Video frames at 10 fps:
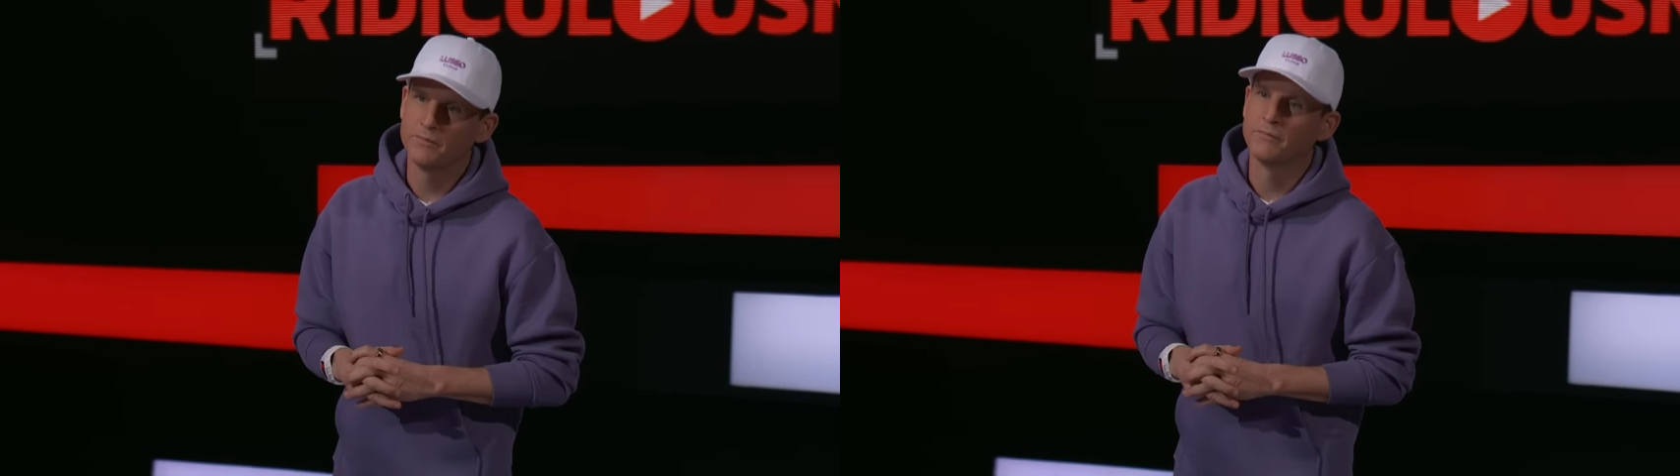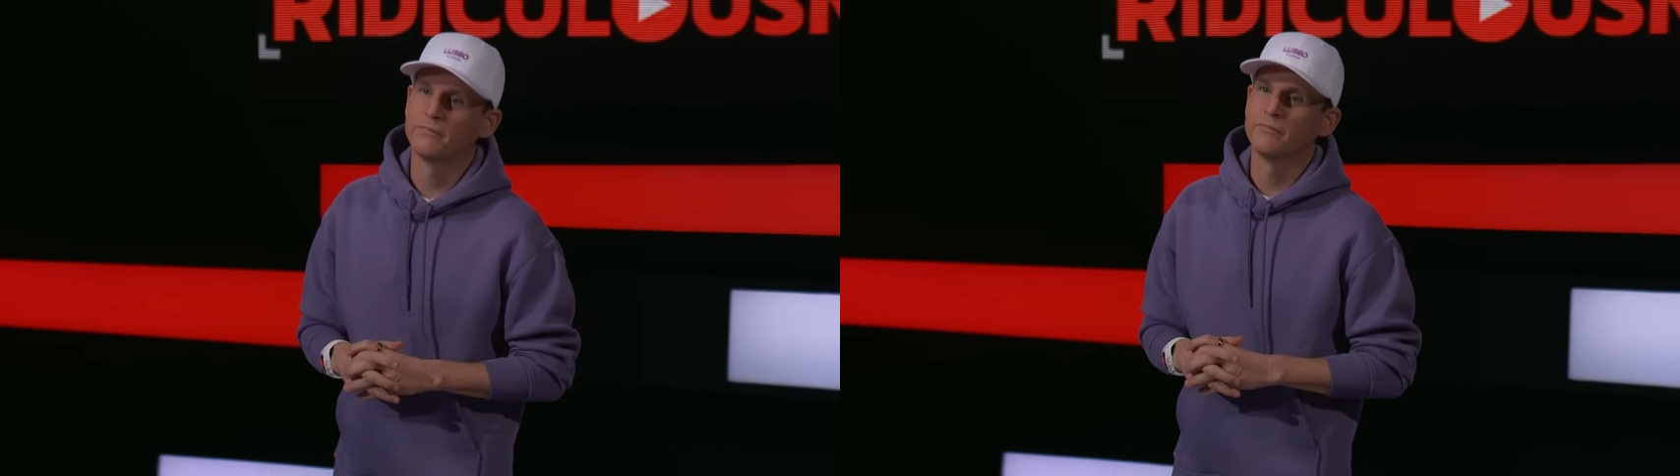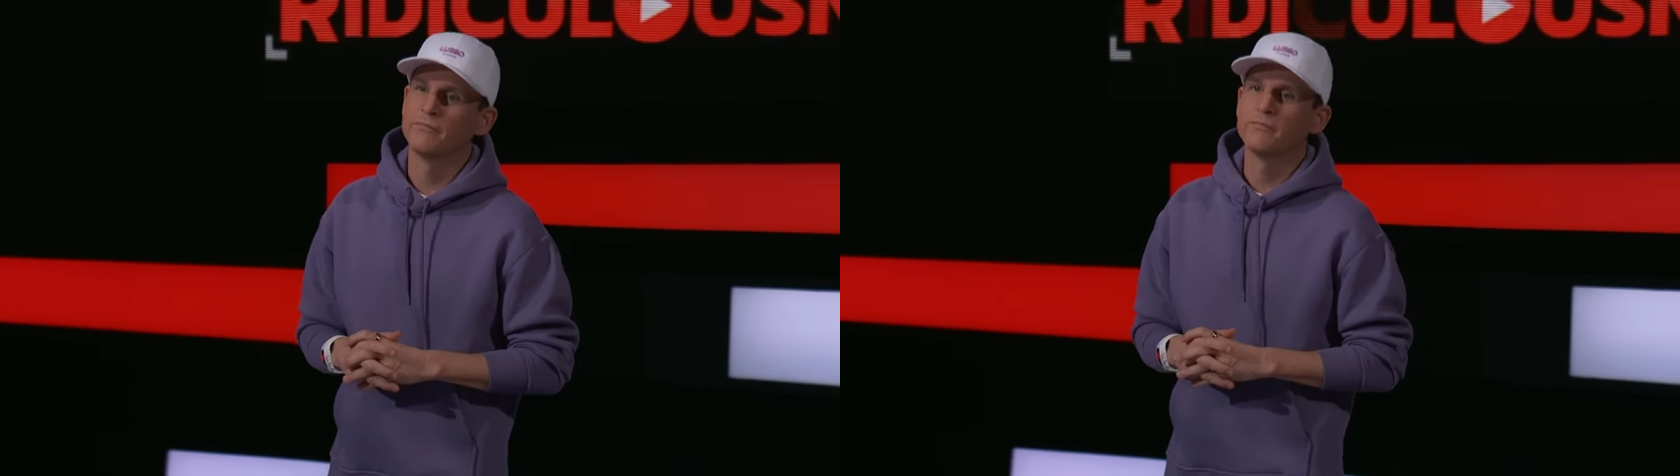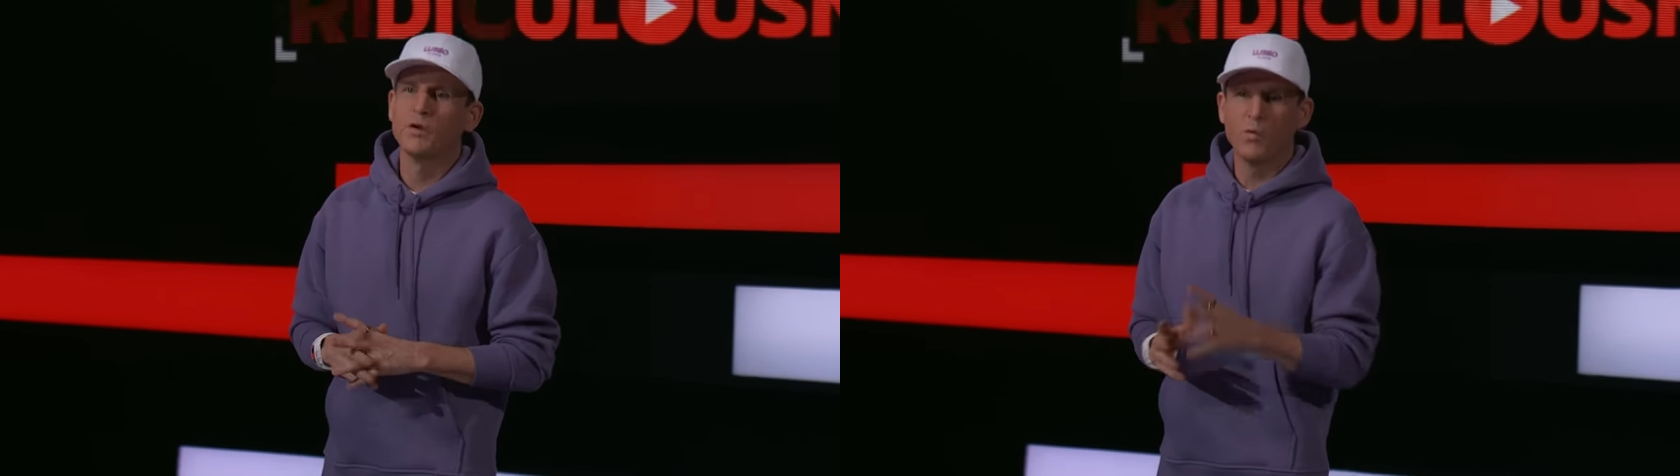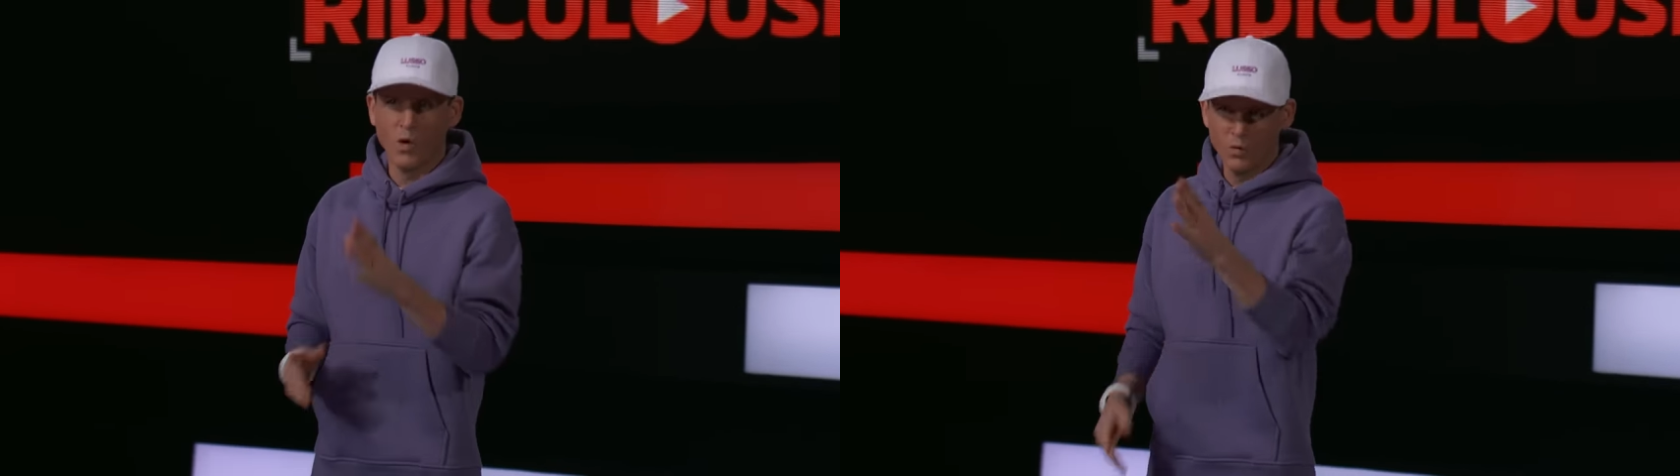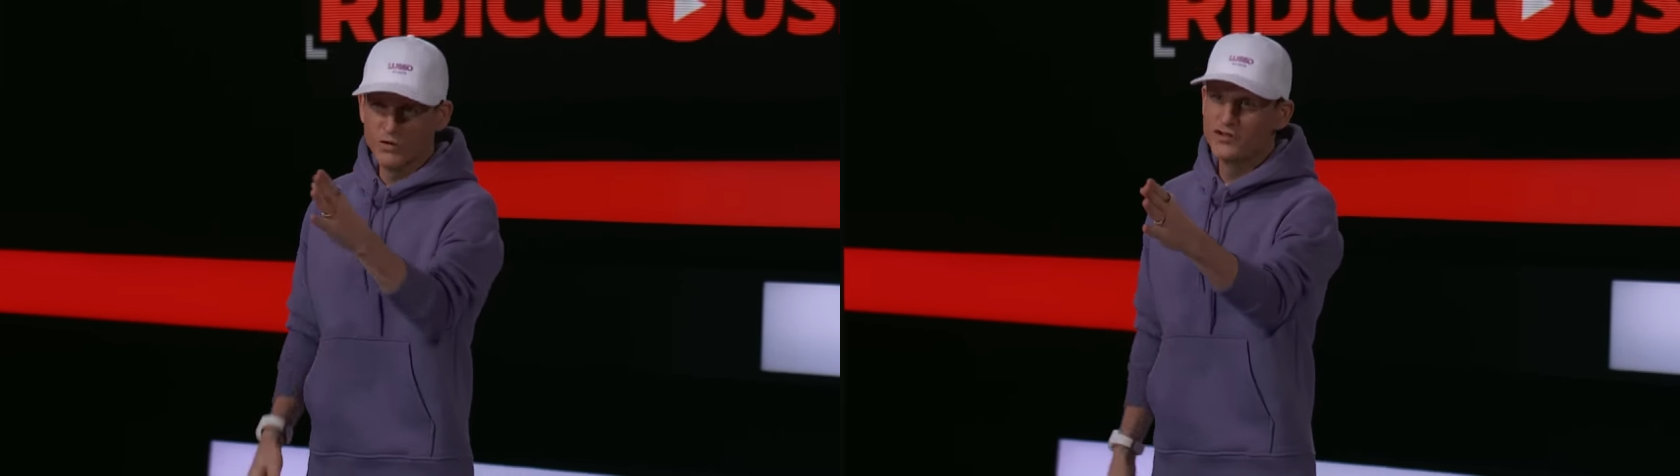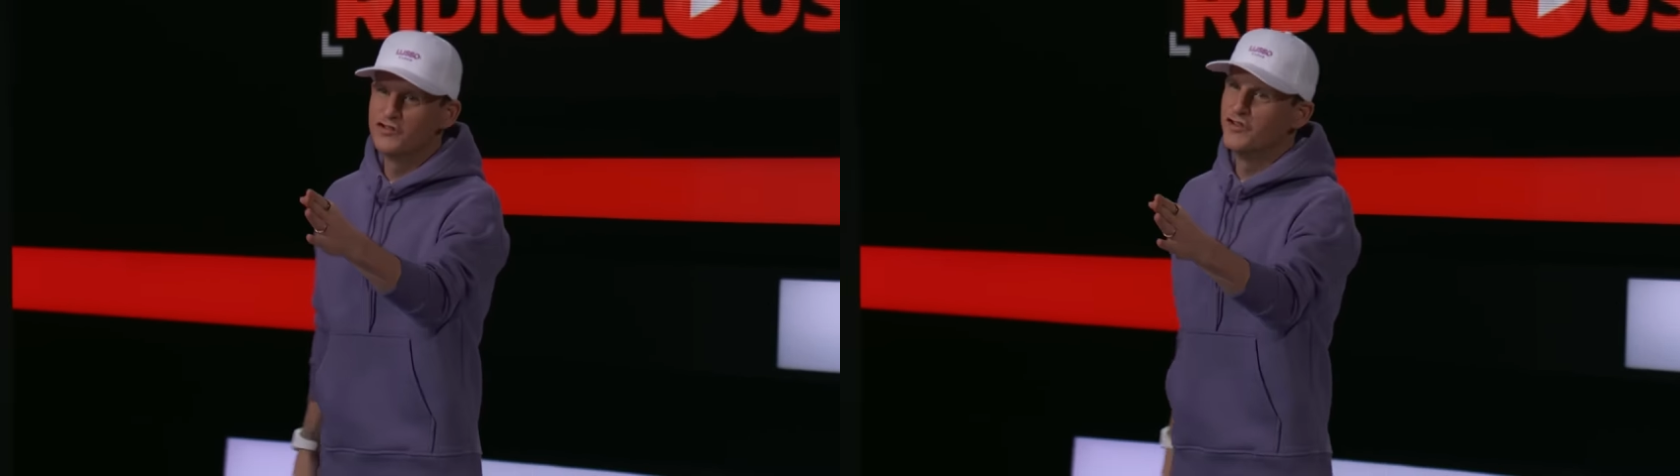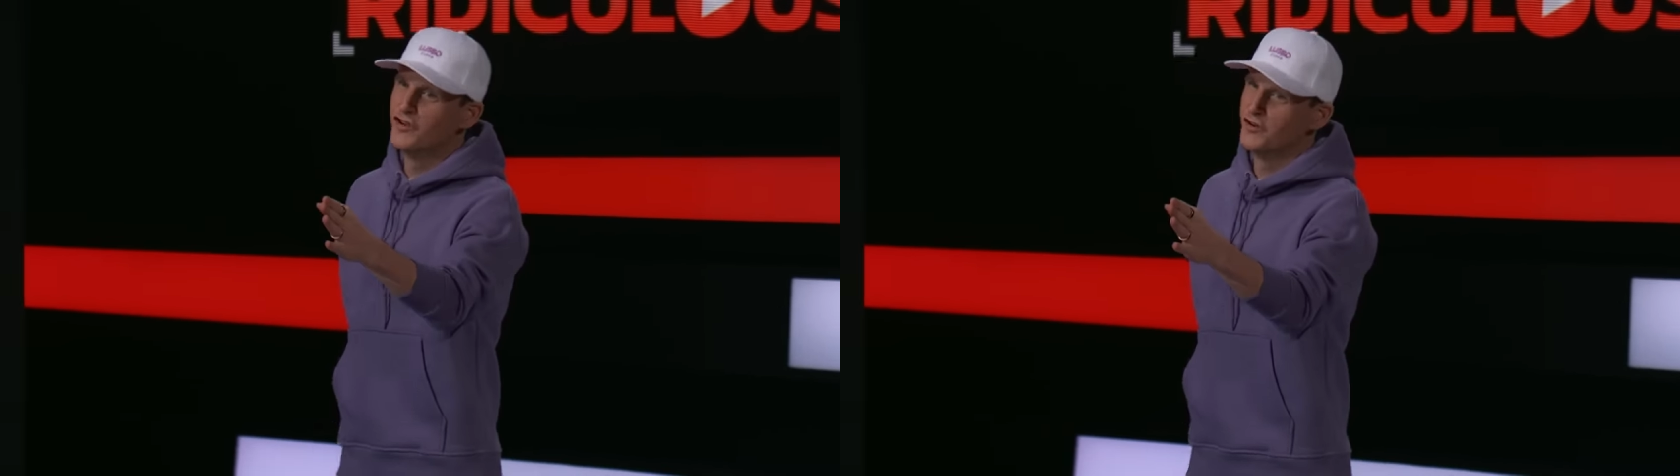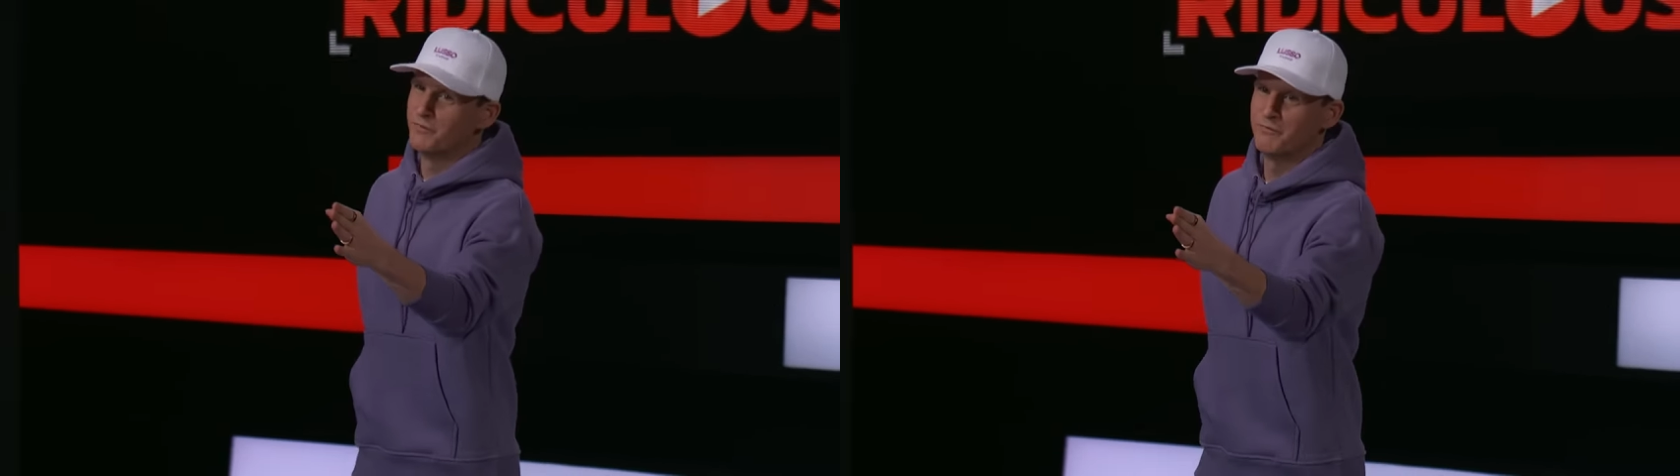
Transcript: All the time. What mm. would you do?